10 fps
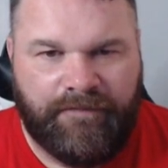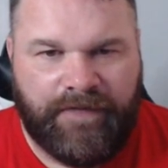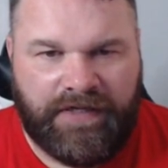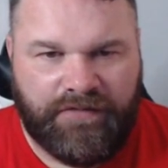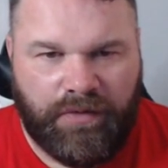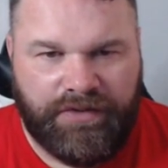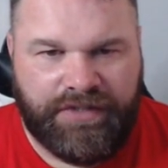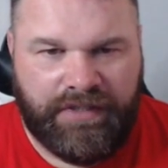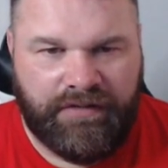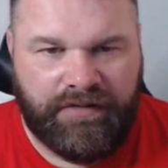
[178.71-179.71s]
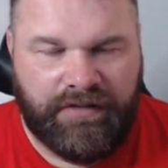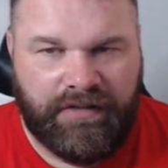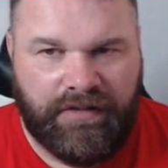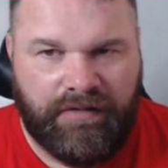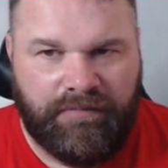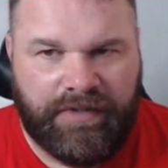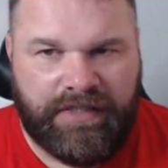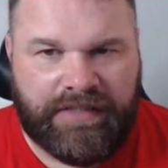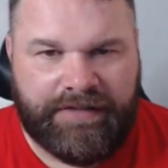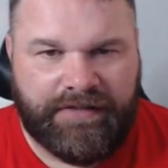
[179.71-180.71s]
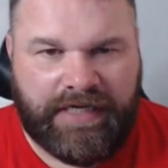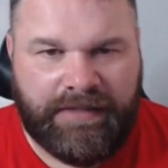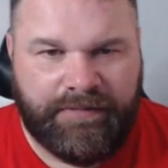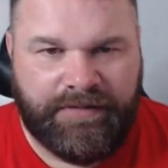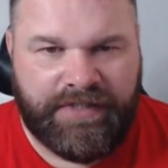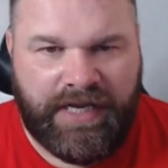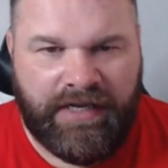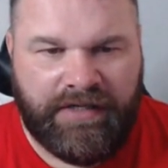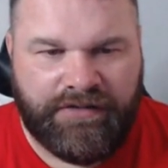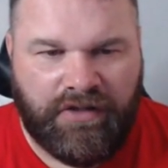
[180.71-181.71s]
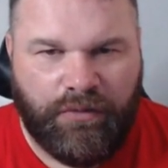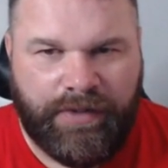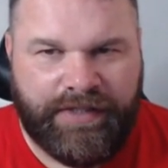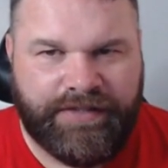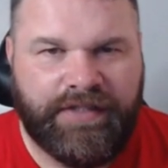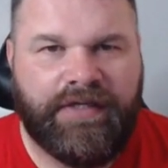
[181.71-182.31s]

Thanks for watching. Please like, subscribe and share as always.